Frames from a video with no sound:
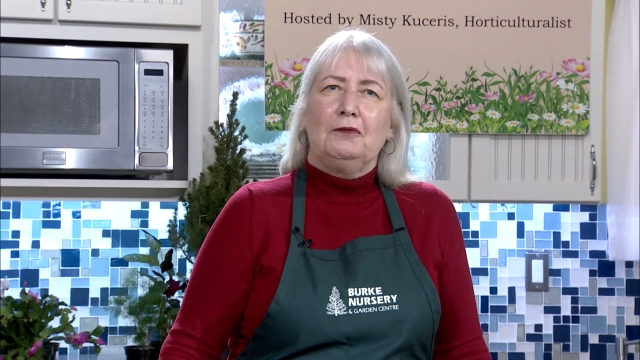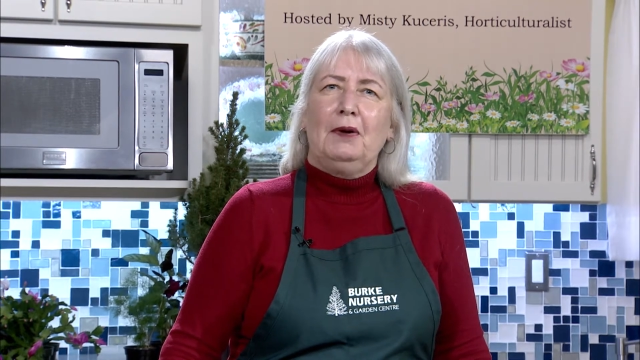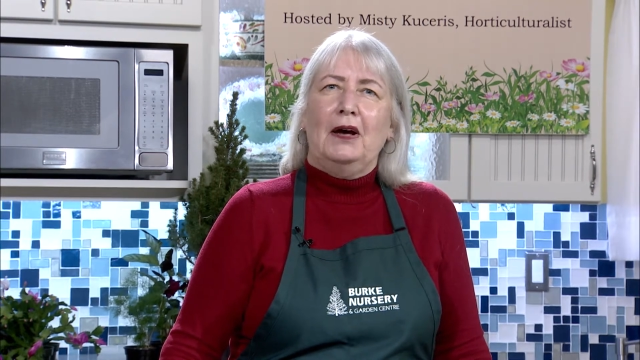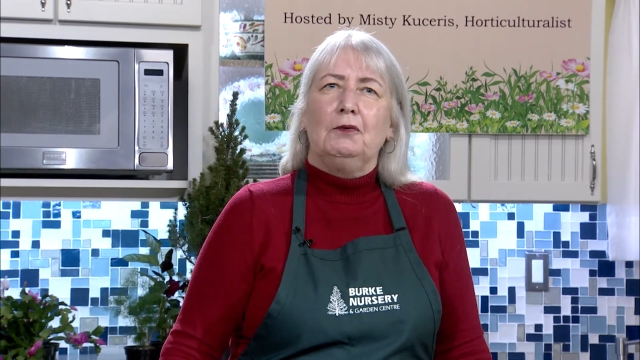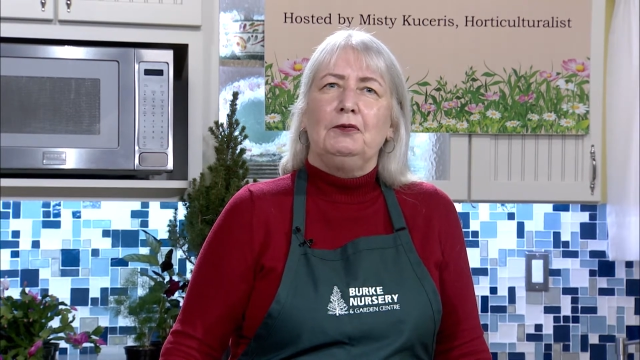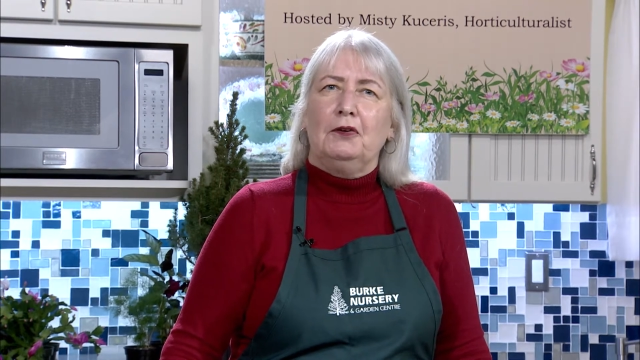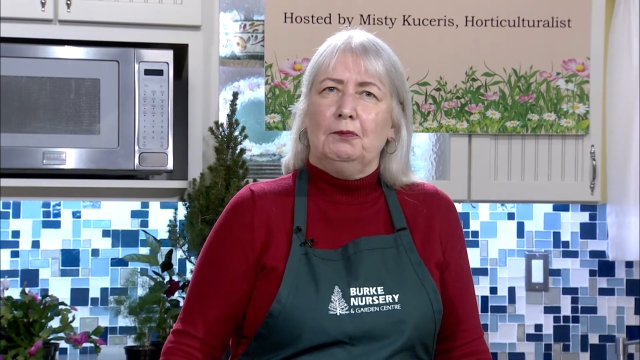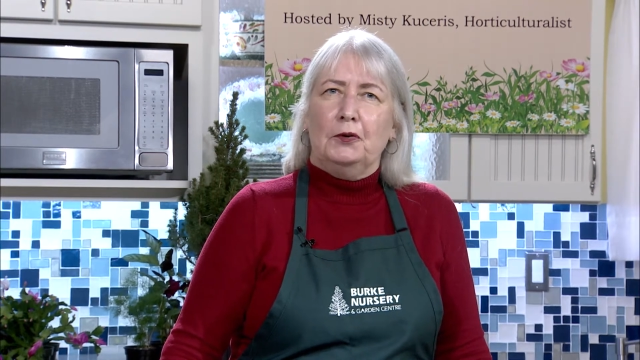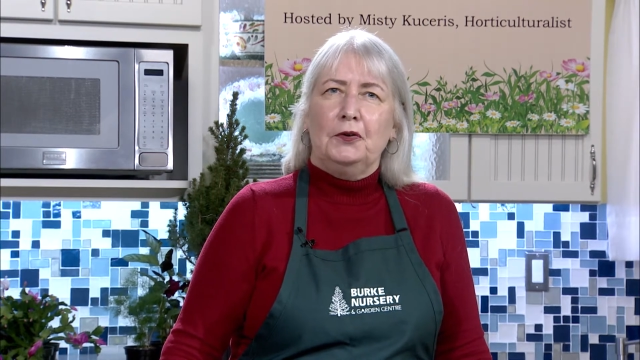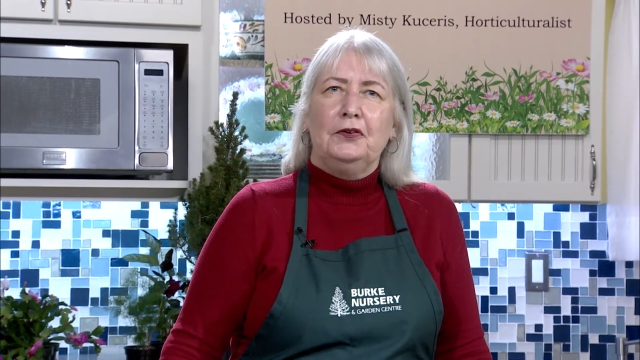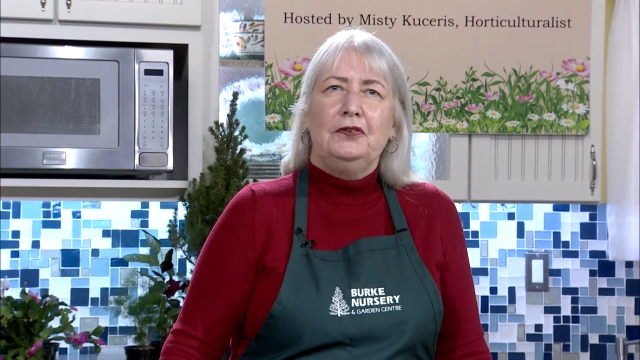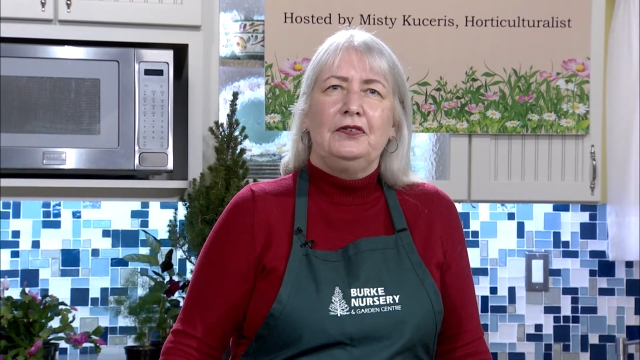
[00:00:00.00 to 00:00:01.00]
about the
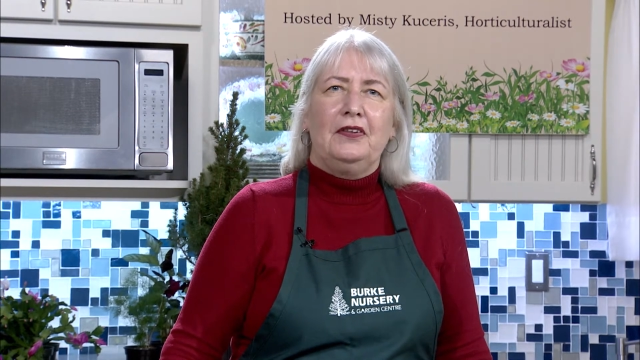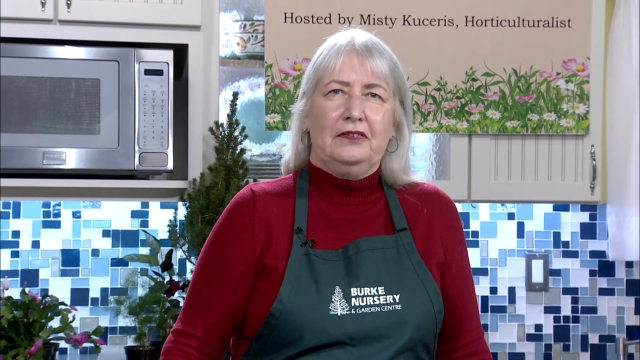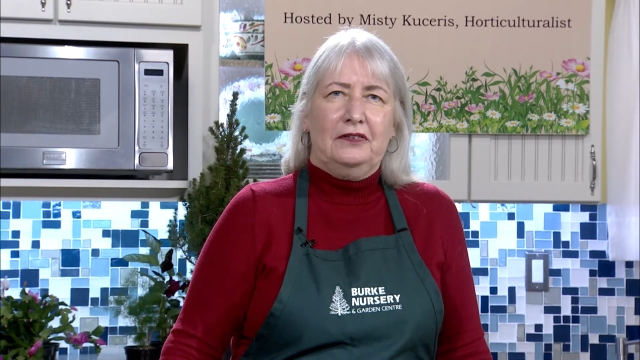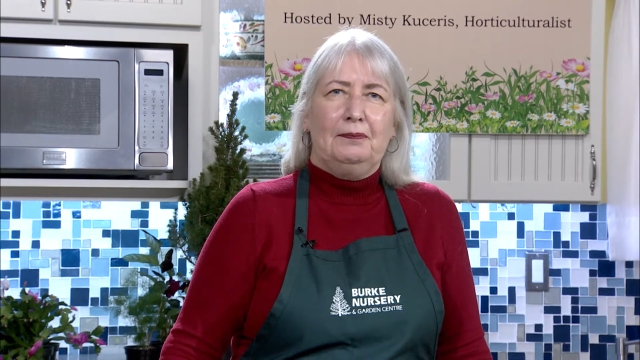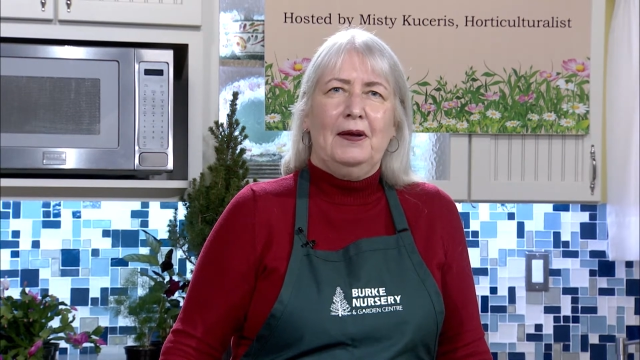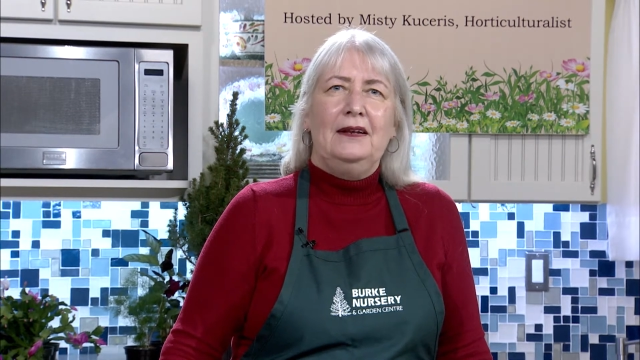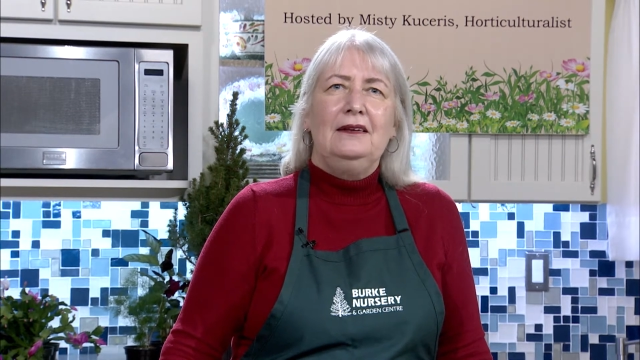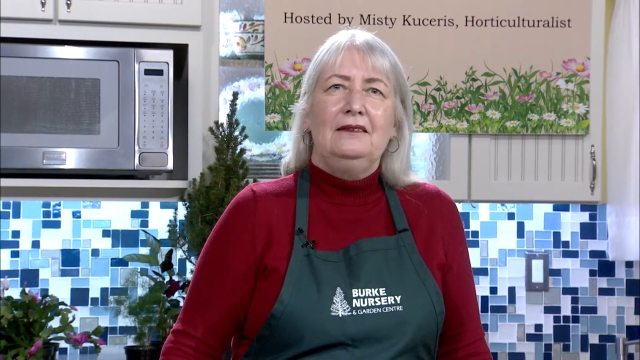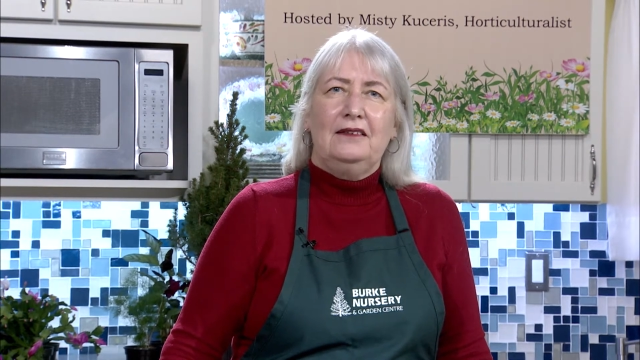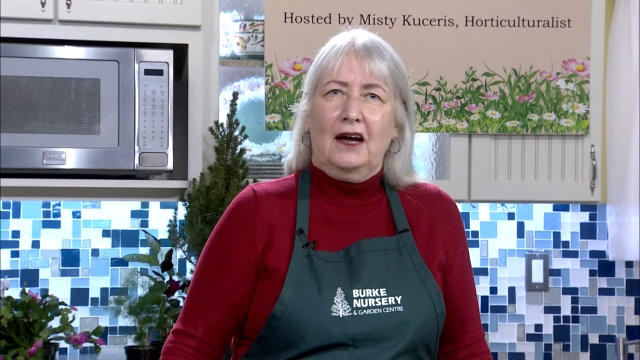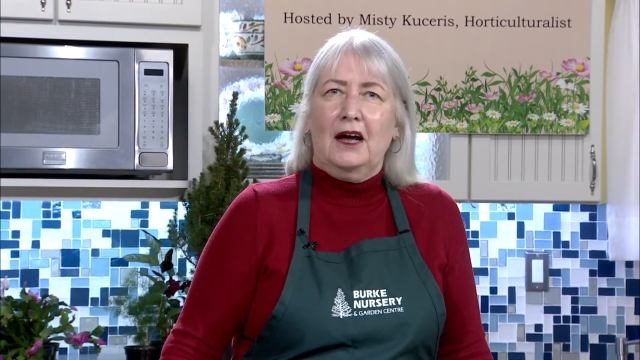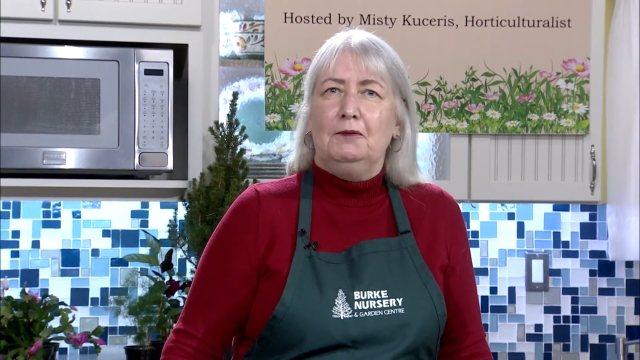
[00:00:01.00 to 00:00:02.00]
birds that spend
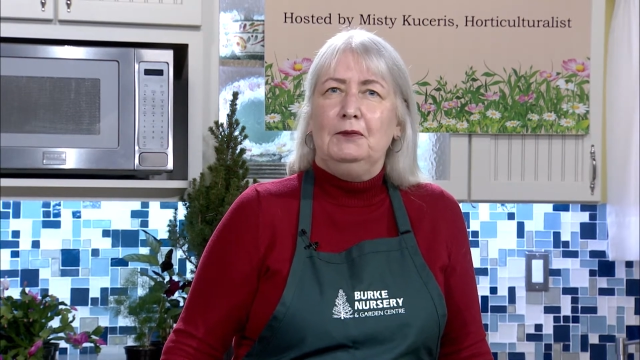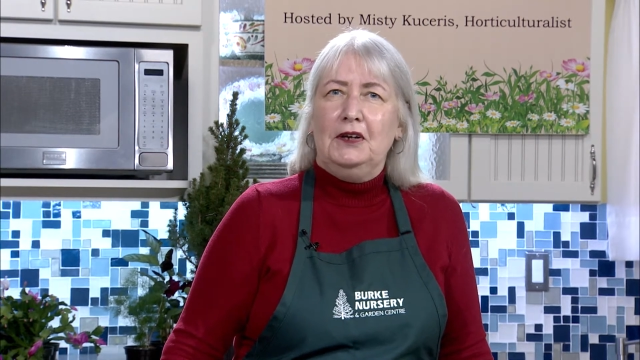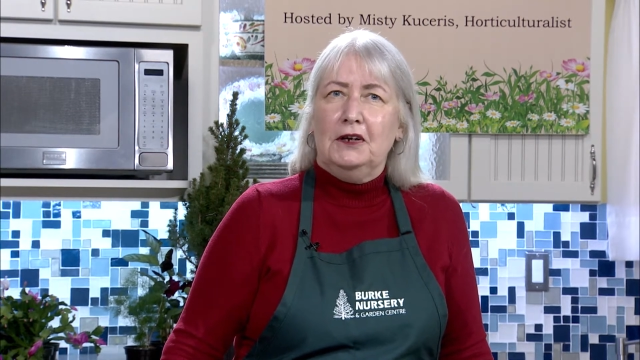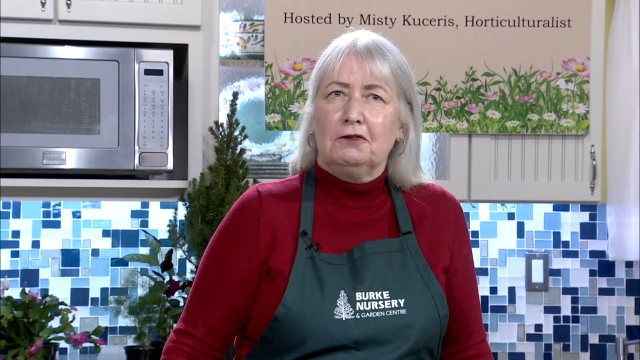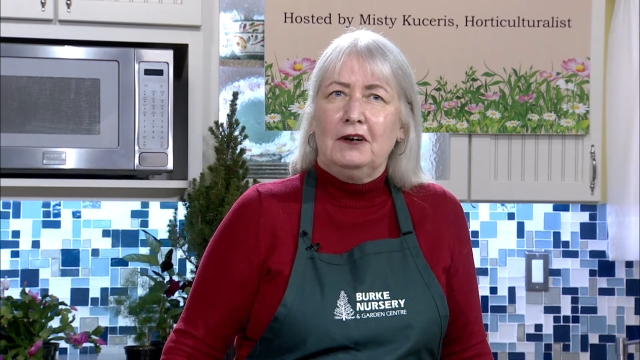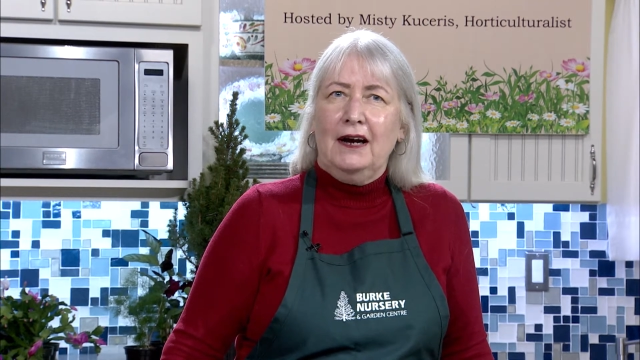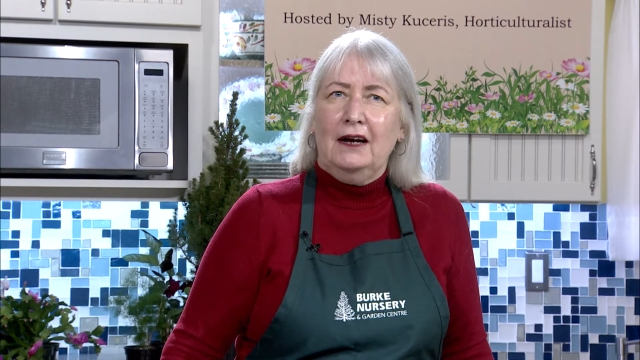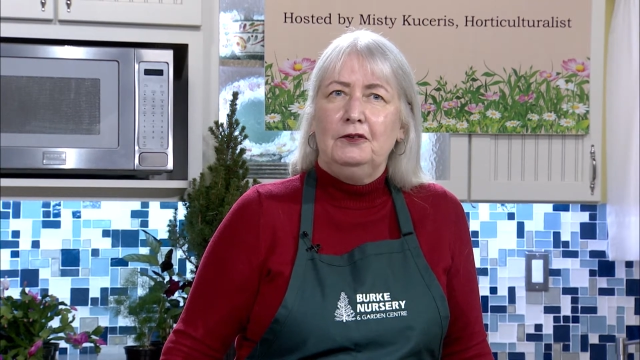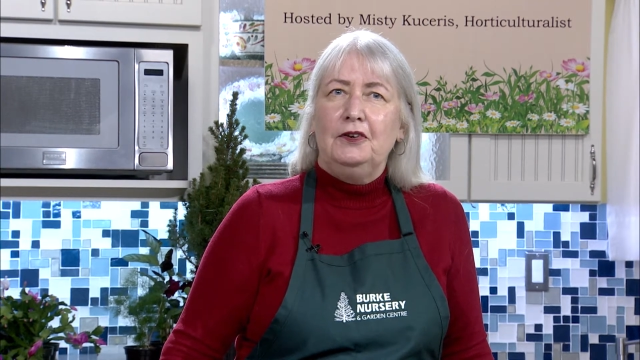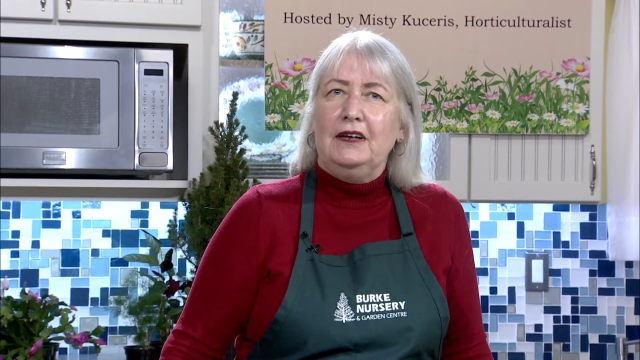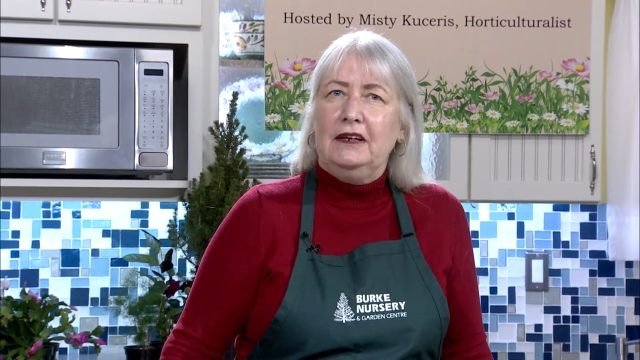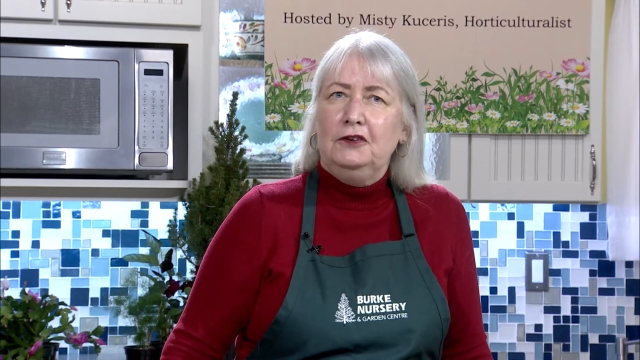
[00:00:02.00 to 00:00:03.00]
time
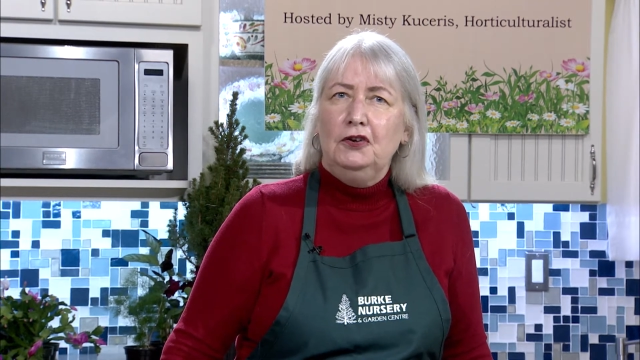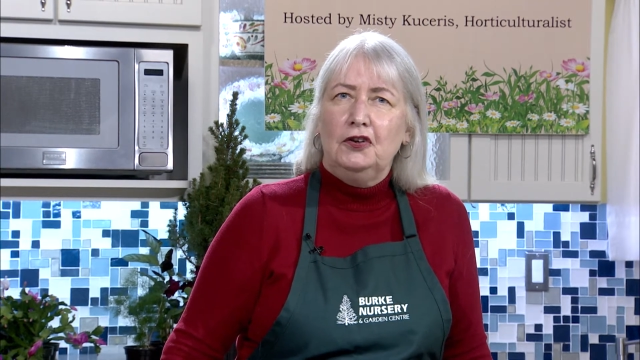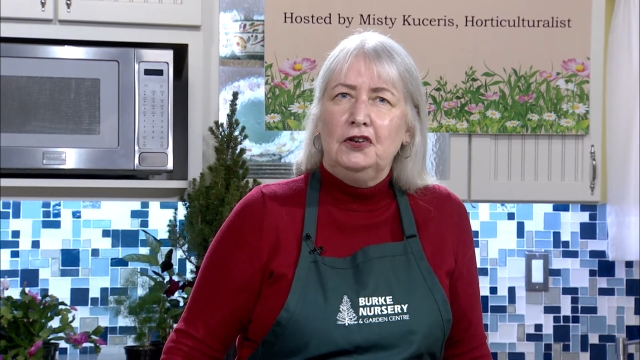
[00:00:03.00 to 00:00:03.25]
year-round in your